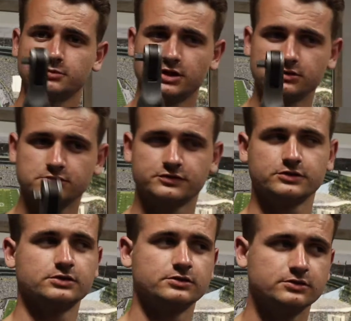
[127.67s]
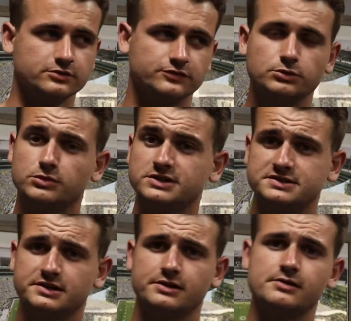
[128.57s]
model for a few
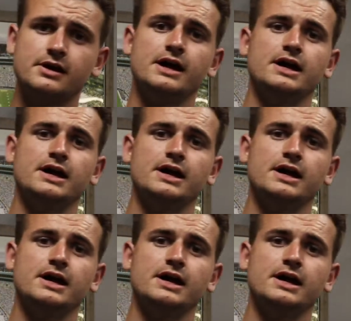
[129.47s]
months now,